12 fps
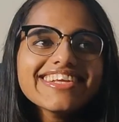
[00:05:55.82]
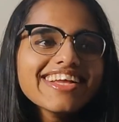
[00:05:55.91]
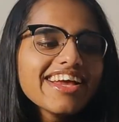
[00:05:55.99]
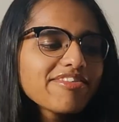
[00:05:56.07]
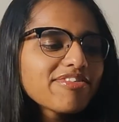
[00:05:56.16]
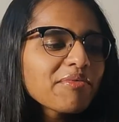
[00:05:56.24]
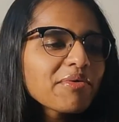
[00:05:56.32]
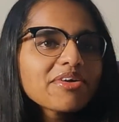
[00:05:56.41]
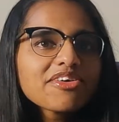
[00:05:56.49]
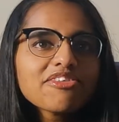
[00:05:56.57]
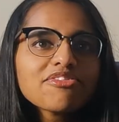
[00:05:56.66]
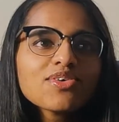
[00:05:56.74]
If I were
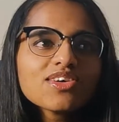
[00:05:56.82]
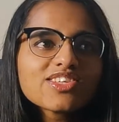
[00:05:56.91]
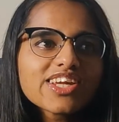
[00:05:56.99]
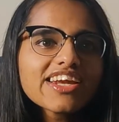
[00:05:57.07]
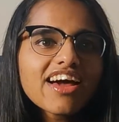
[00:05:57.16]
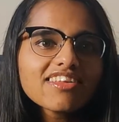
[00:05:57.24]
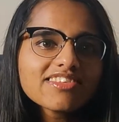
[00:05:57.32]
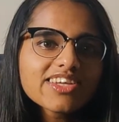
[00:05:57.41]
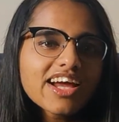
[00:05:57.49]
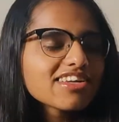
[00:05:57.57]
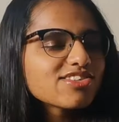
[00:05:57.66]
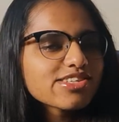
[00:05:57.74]
to give you a straight answer,
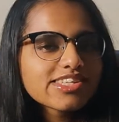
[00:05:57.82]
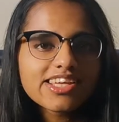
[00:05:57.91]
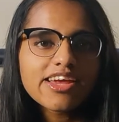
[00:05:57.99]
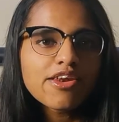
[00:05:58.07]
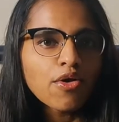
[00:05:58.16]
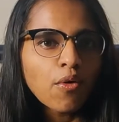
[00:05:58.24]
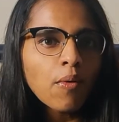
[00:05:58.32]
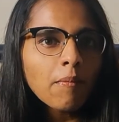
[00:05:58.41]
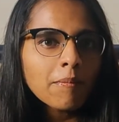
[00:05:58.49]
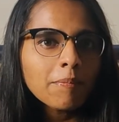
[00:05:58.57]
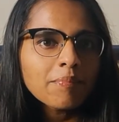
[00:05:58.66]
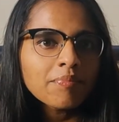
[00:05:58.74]
I'd just say no.
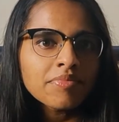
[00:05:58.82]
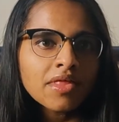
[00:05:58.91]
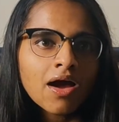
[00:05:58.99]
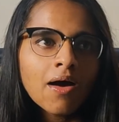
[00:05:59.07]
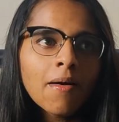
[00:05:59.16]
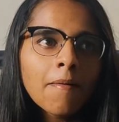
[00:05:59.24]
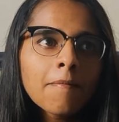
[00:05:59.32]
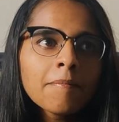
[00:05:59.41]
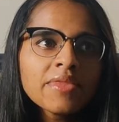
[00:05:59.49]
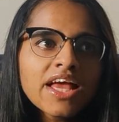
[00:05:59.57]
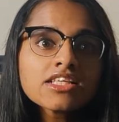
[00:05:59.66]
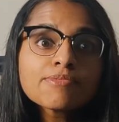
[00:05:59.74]

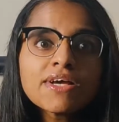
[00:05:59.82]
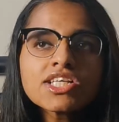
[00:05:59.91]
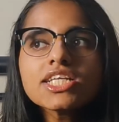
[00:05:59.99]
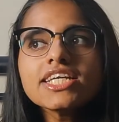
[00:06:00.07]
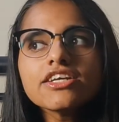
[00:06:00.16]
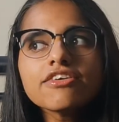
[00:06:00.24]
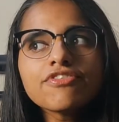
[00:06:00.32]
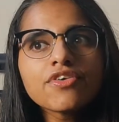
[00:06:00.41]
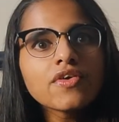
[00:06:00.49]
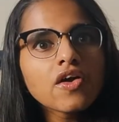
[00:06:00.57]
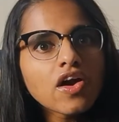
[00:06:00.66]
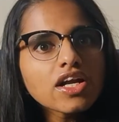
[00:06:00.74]
Especially if
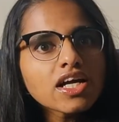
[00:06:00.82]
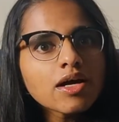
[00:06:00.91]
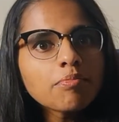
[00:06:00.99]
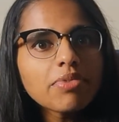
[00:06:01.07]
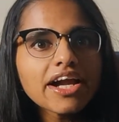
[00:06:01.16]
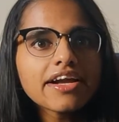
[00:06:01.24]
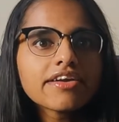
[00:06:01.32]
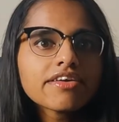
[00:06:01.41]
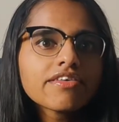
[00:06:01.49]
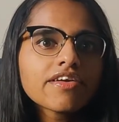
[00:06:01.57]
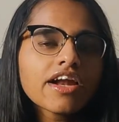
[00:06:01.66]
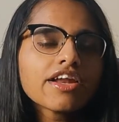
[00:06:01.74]
you're not a
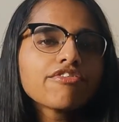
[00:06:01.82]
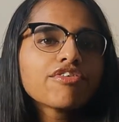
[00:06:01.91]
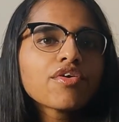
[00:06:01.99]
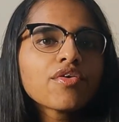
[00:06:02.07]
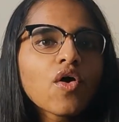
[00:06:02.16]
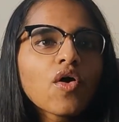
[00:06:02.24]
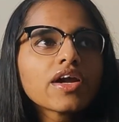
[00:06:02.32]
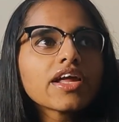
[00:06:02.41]
competitor and if you're not